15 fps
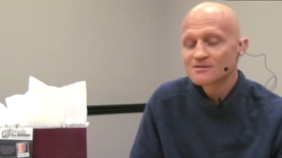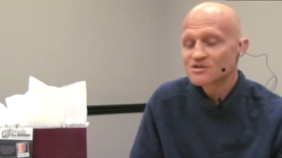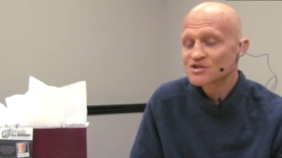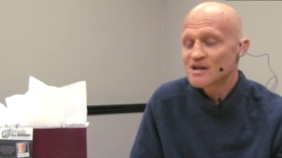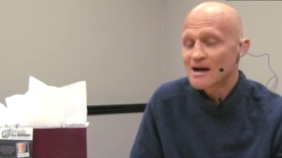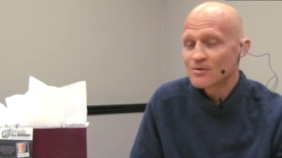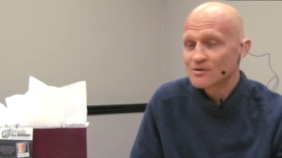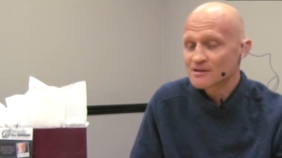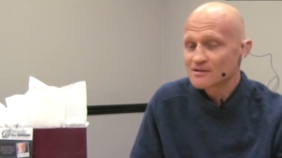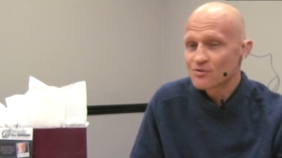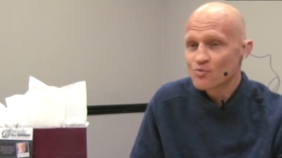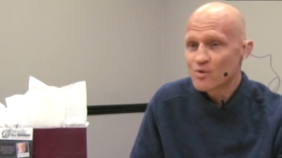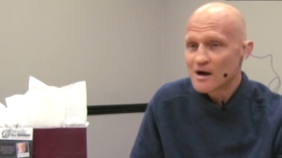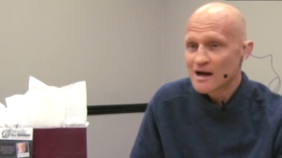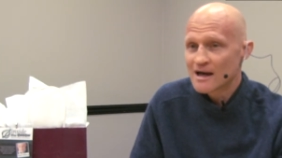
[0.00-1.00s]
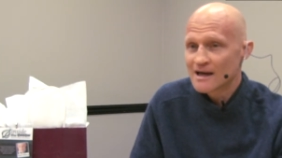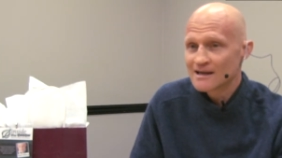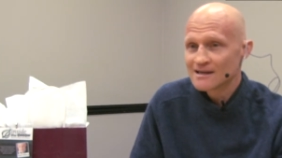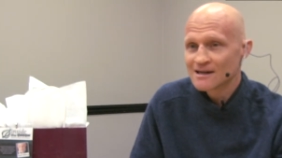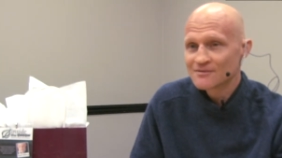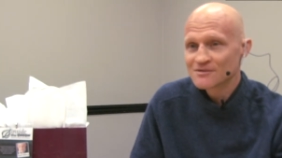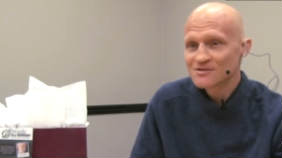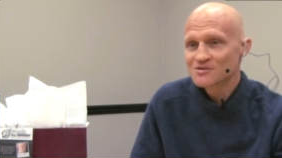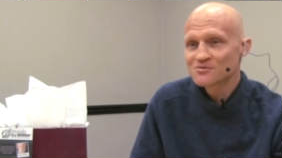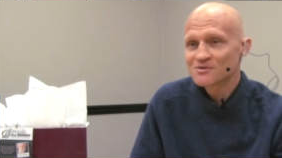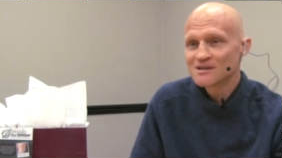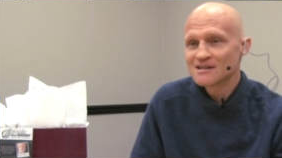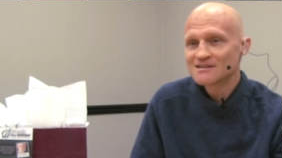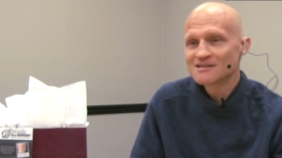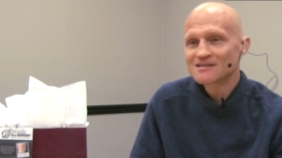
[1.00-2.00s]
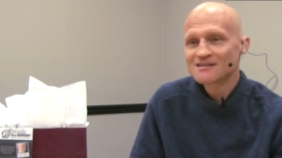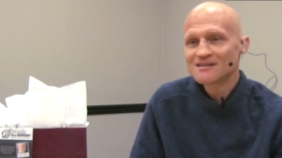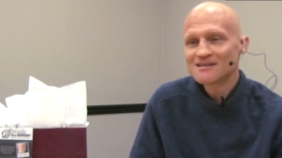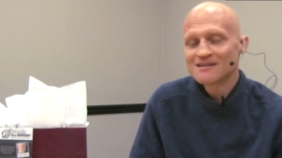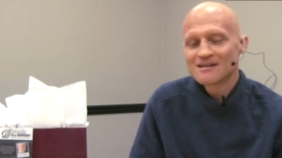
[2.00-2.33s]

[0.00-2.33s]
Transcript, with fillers: showered at the Y down the street.